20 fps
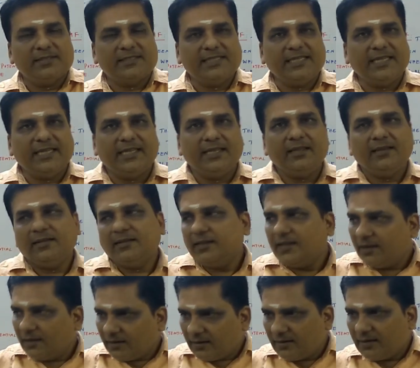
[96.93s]
Sea
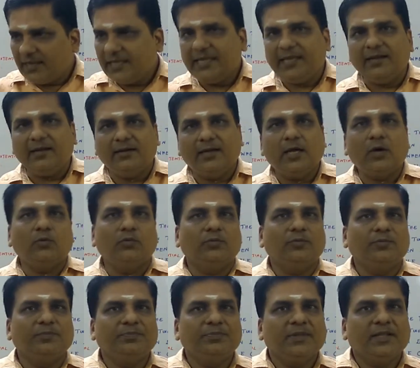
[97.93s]
they are laying
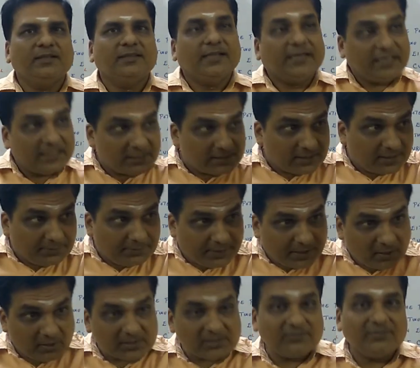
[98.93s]
down. That is
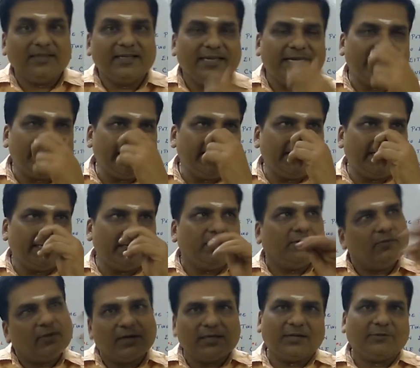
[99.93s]
because of the
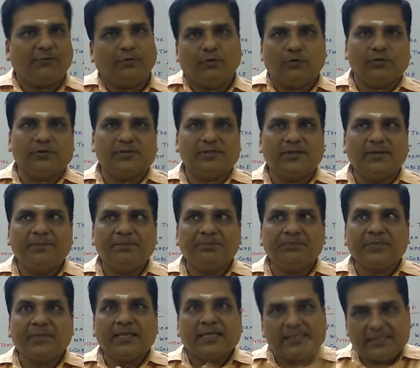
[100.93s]
gradient, water flows.
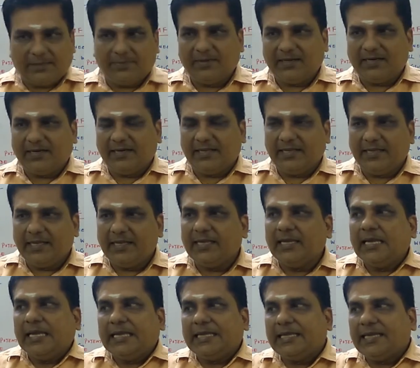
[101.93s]

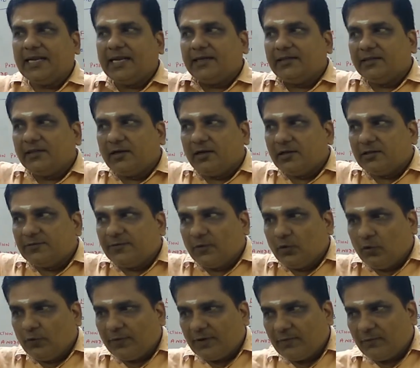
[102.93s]
Similarly, electrons
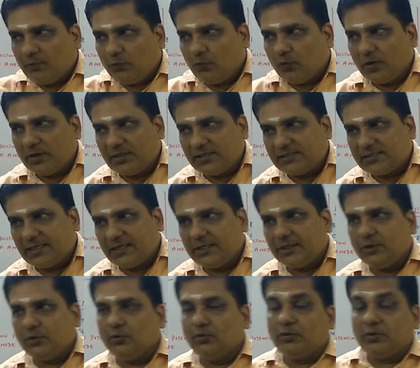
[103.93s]
flow from one
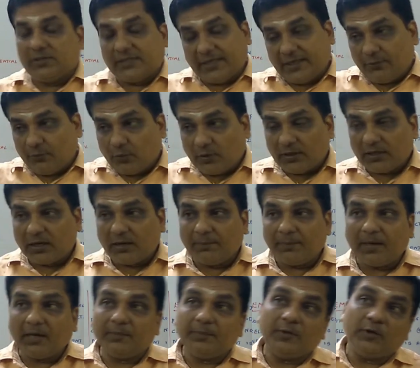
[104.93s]
one
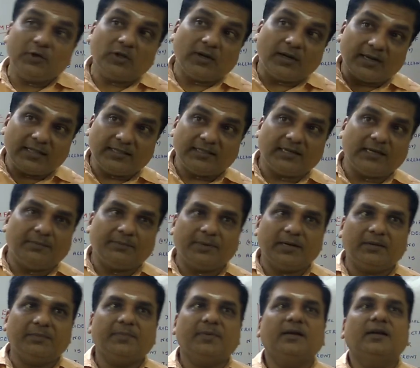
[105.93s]
compartment to another
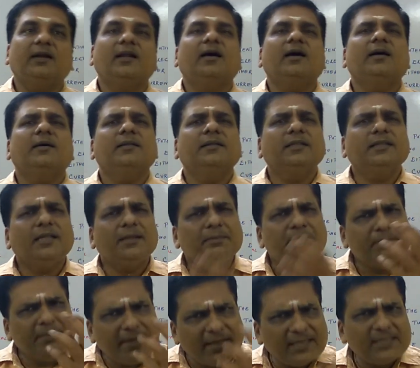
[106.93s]
compartment.
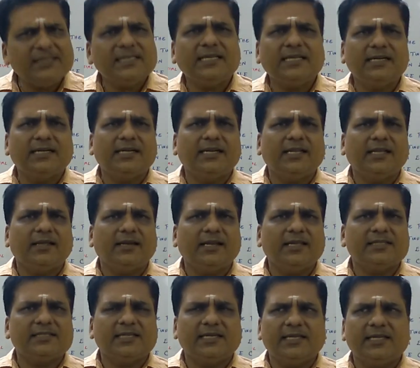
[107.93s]
The basic
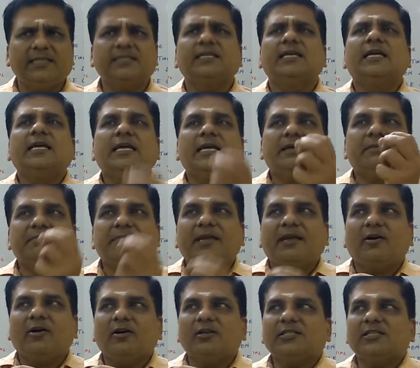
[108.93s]
reason is
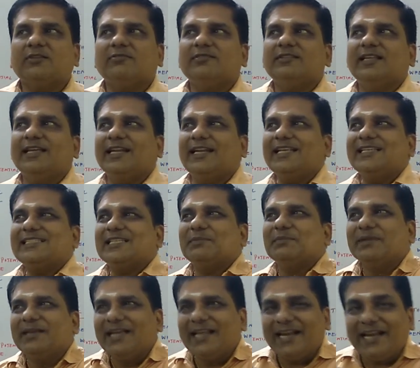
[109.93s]
because of there is
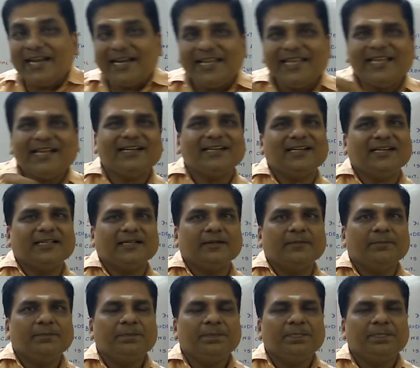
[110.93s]
some gradient.